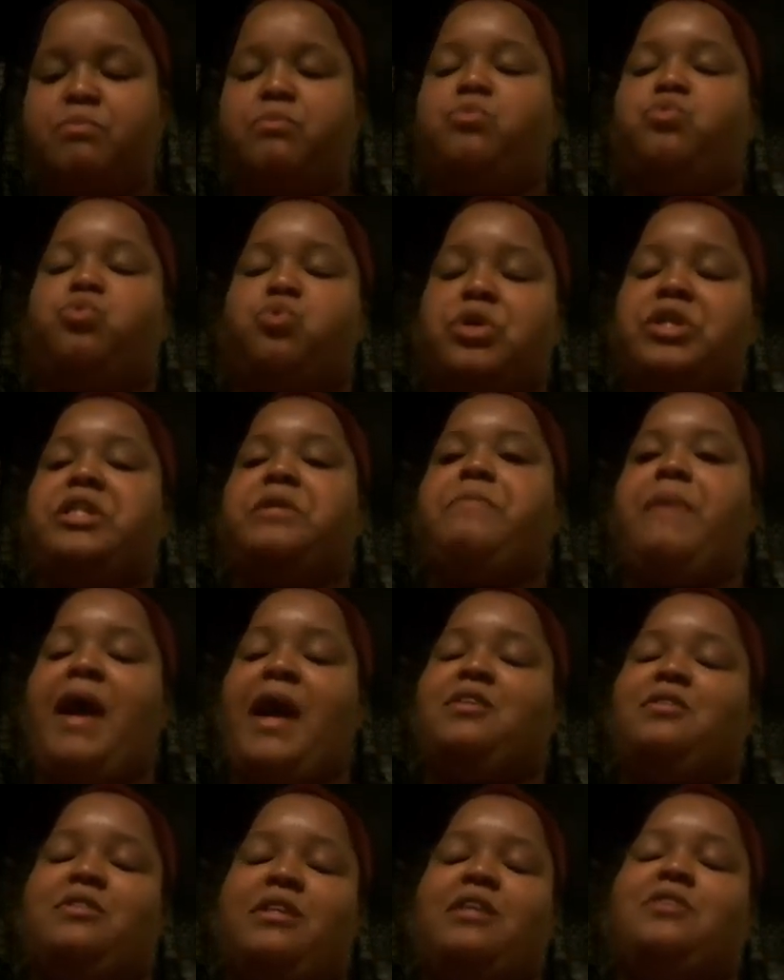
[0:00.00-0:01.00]
really
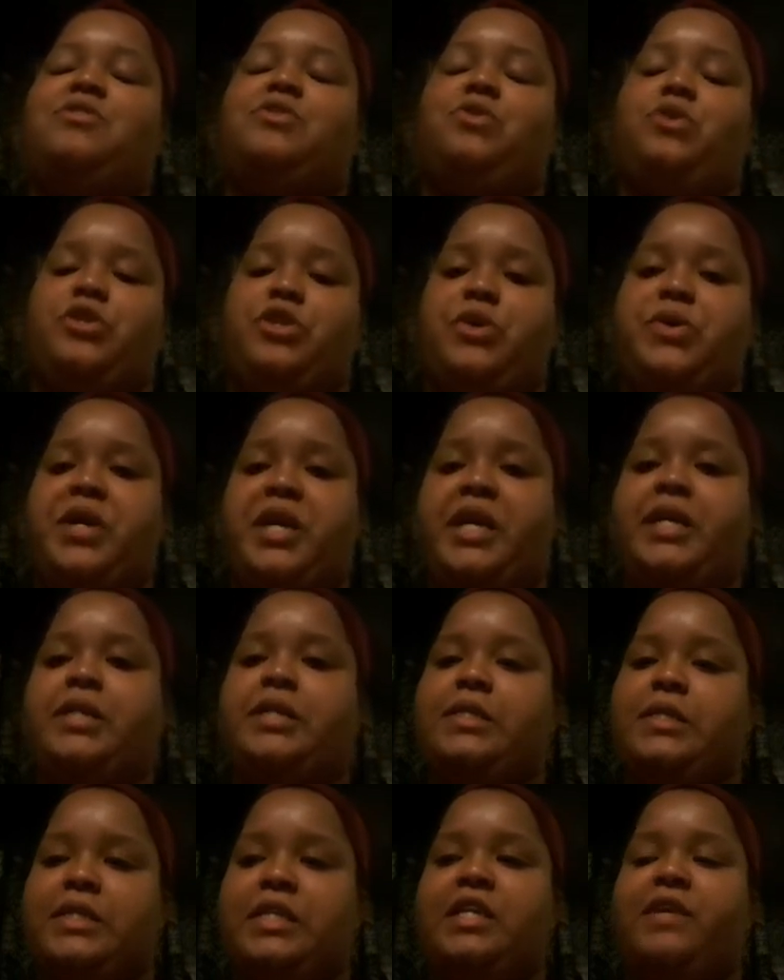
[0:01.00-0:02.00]
patch test it on your hand
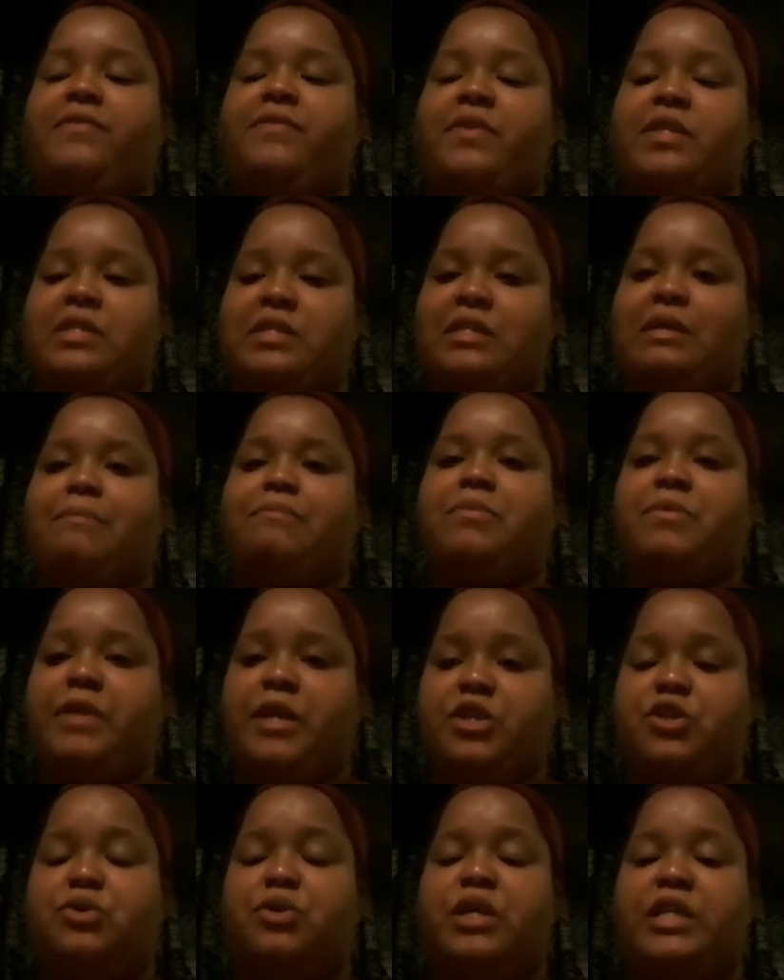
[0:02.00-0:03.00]
to see if it's something
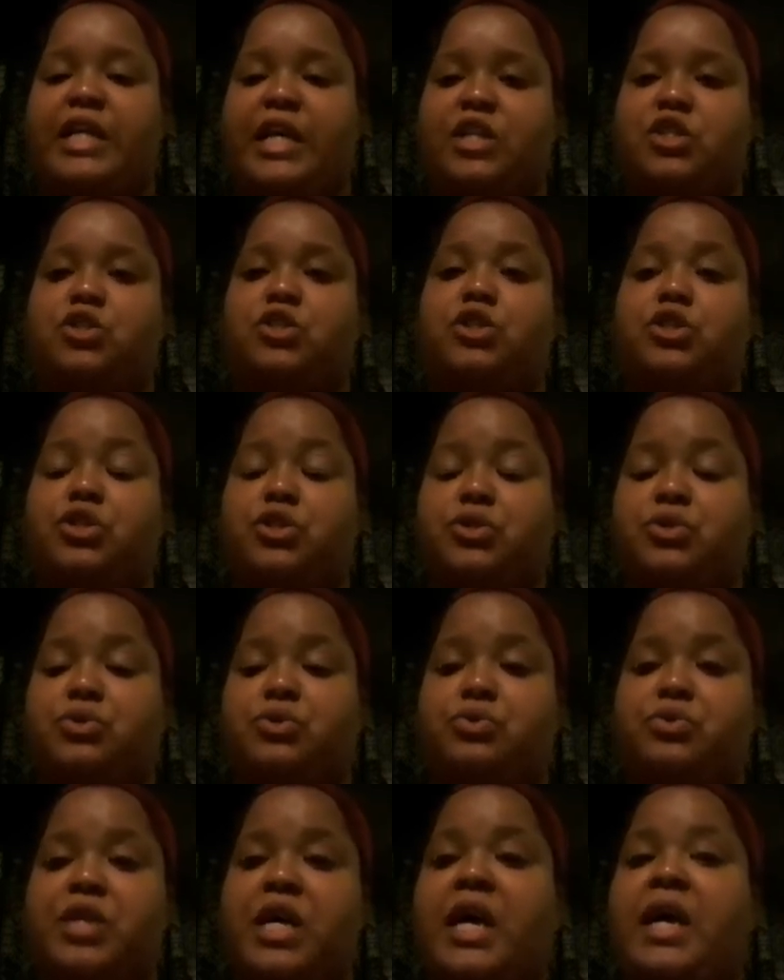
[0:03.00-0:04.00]
that you can actually
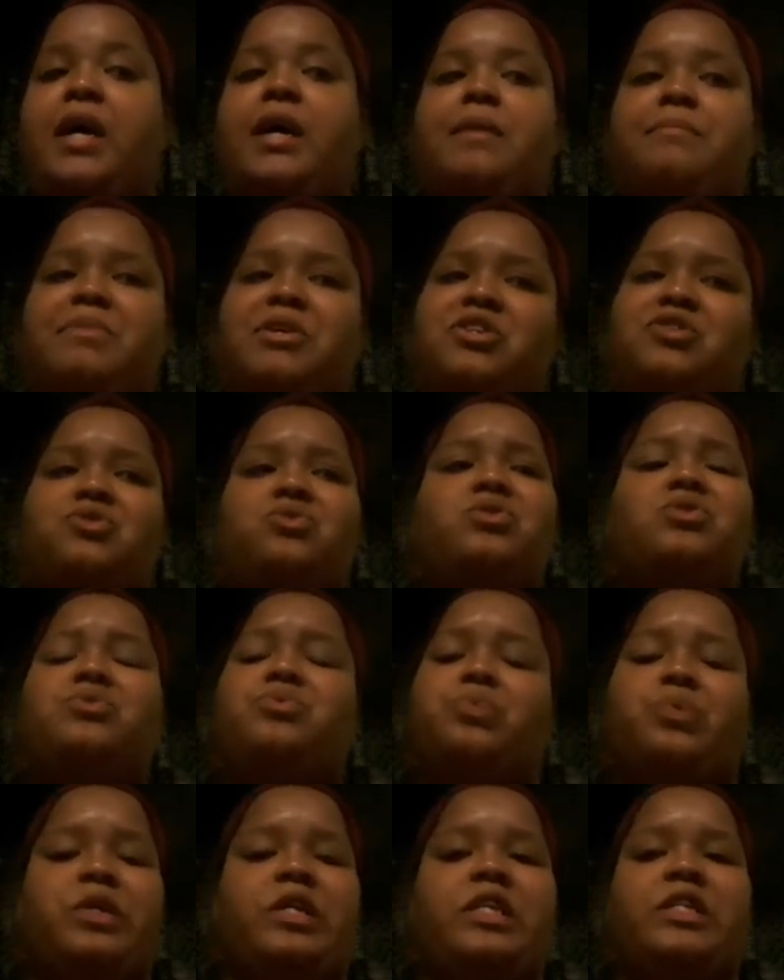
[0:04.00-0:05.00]
use, and be sure to
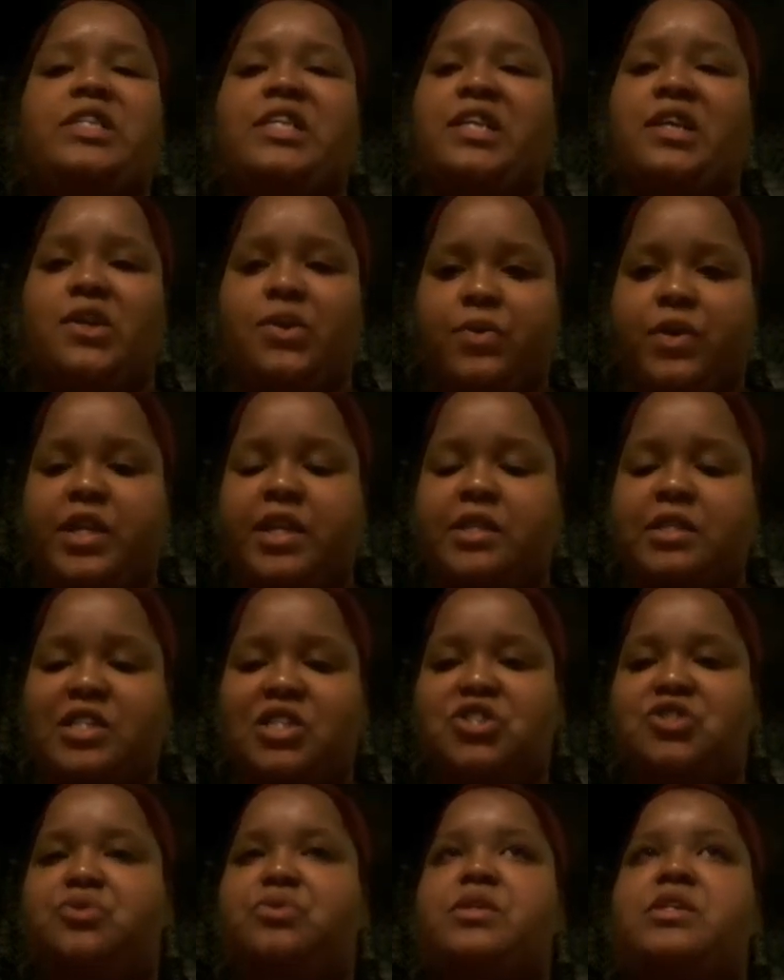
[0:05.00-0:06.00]
read the ingredients,
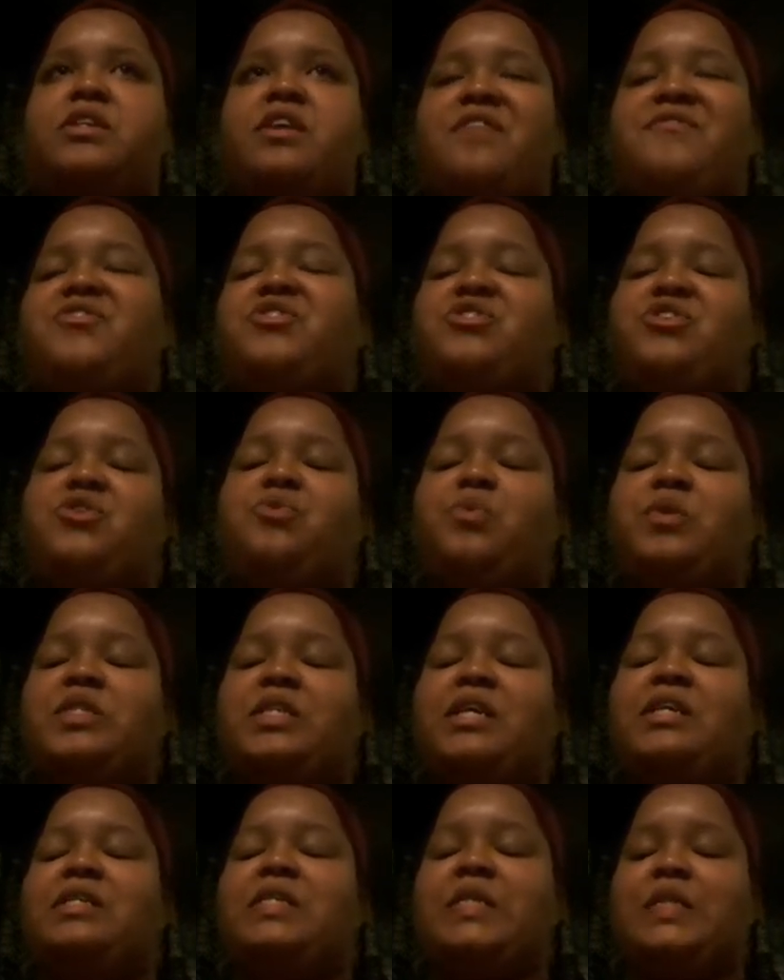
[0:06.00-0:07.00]
because you never know what's
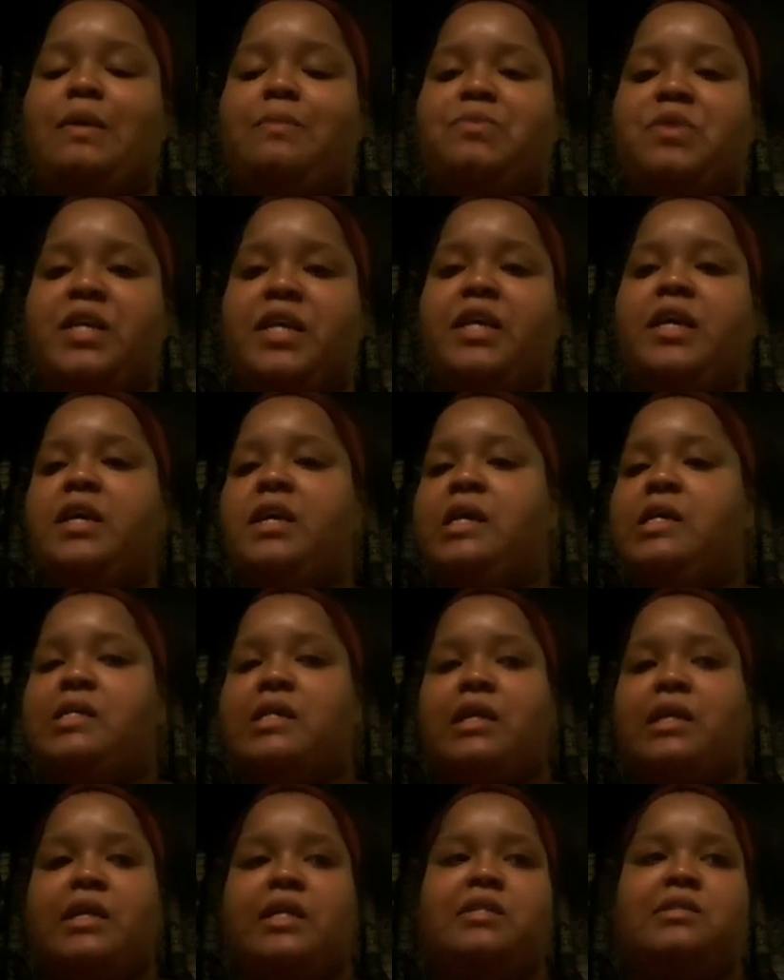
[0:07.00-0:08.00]
in something.
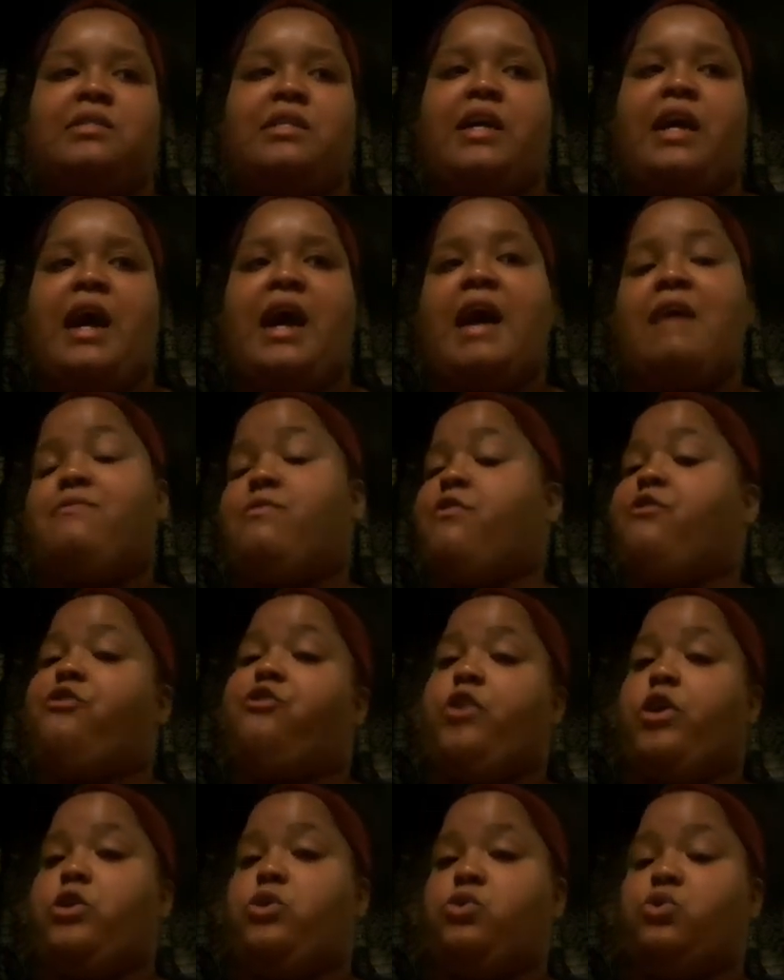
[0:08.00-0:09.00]
Like, let's say I have a
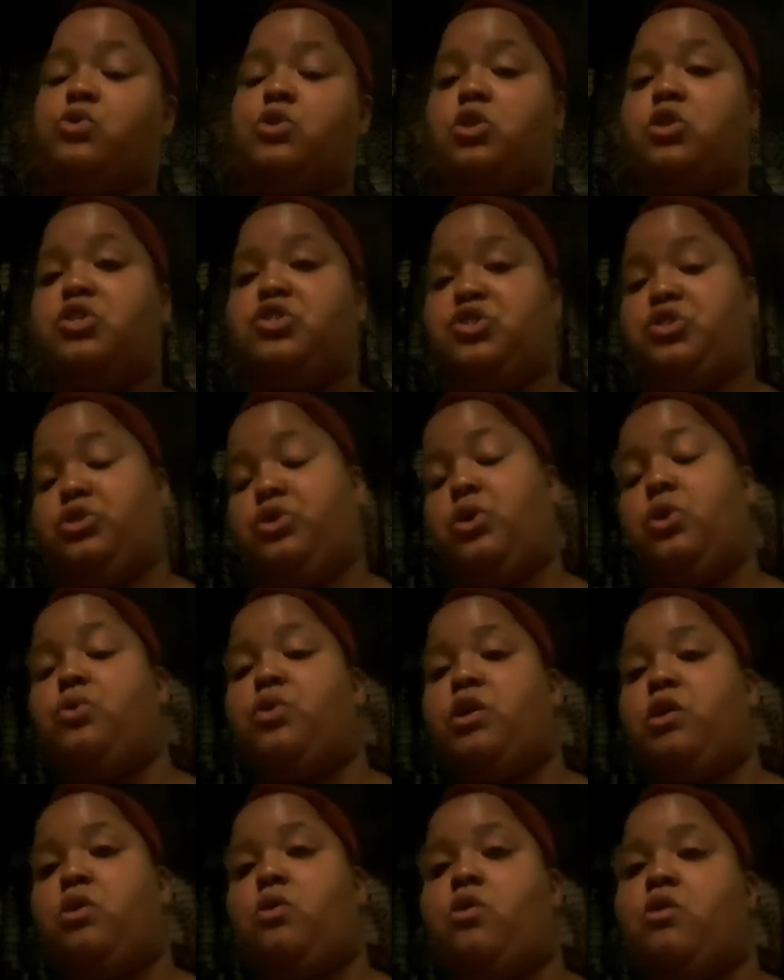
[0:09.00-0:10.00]
friend who's allergic to
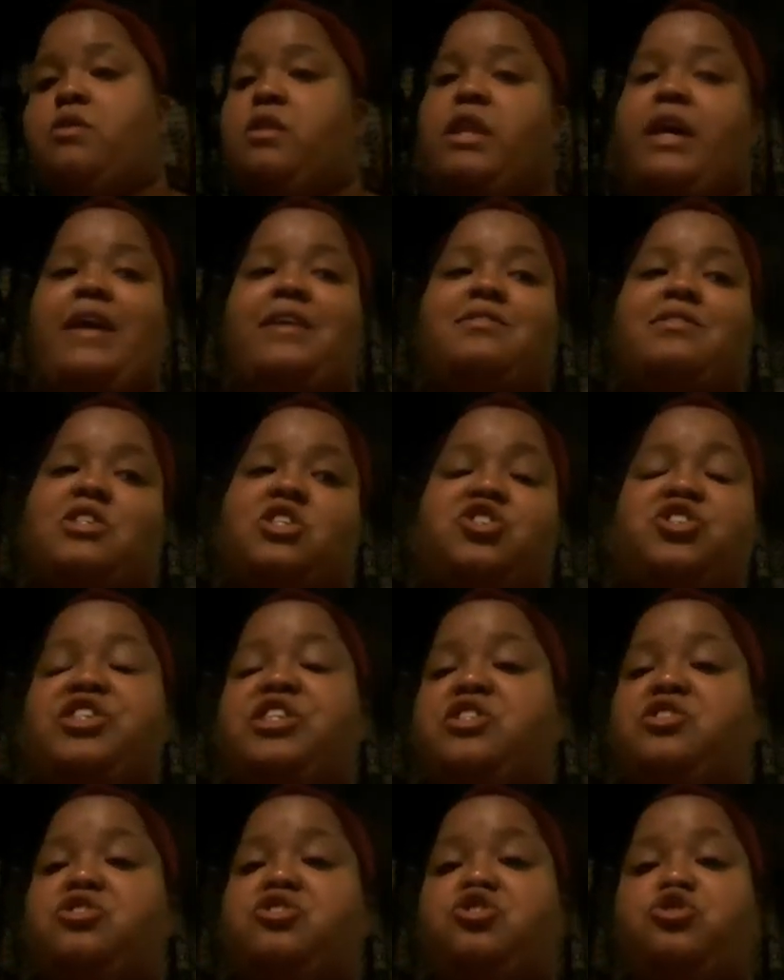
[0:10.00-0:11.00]
coconut oil. The last thing she
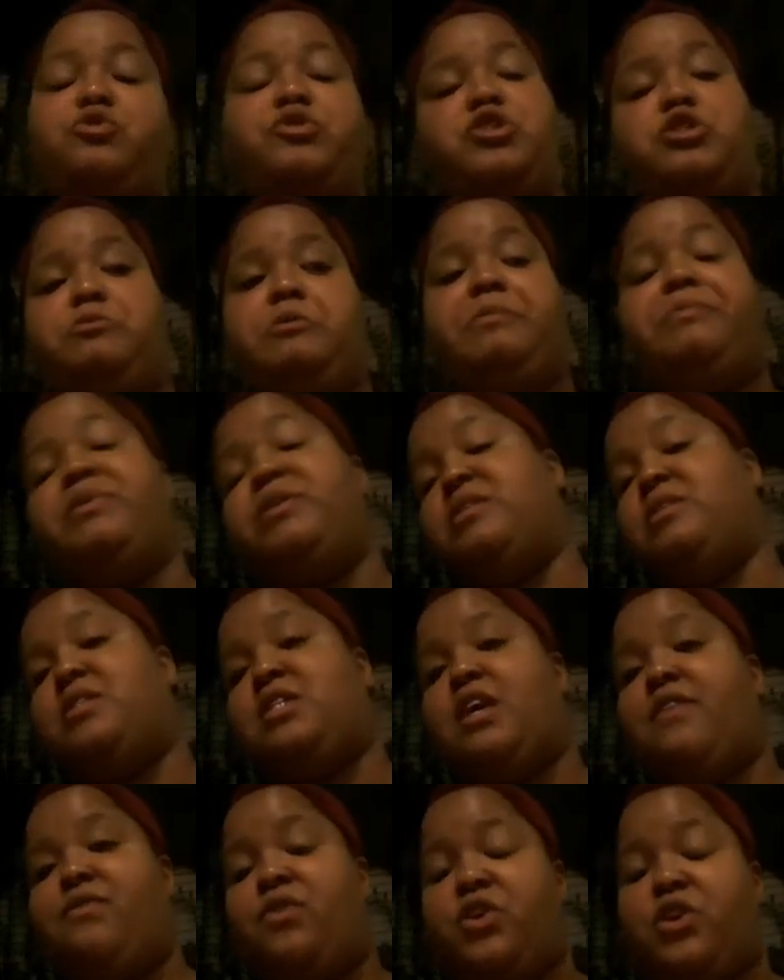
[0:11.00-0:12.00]
needs to do is just be putting
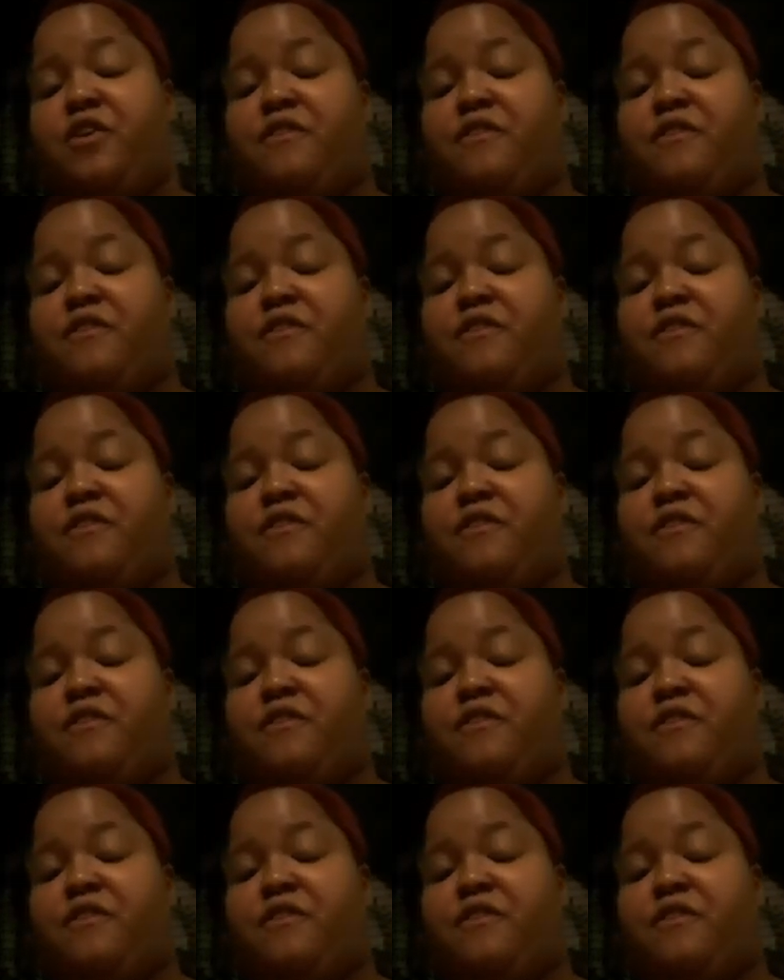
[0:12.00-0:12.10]
stuff on her